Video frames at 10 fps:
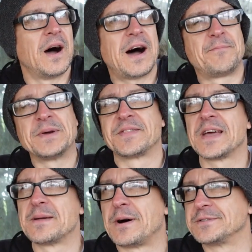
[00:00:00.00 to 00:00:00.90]
I've been
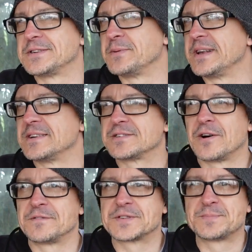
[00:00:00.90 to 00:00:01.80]
thinking about doing a
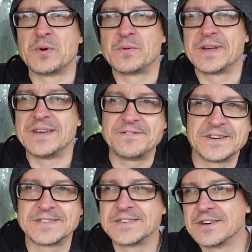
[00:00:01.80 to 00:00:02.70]
sort of spooky
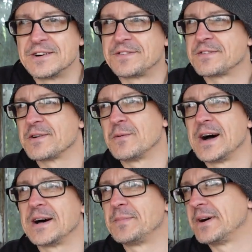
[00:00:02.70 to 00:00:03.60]
video for a
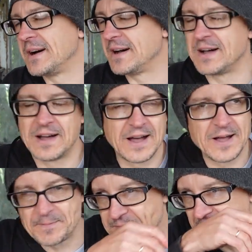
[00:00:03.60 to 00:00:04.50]
while but
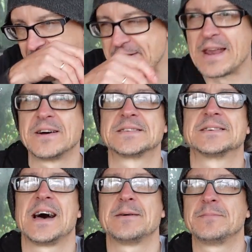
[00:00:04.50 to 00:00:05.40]
um, I ran out of
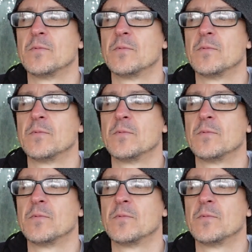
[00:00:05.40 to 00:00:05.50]
time.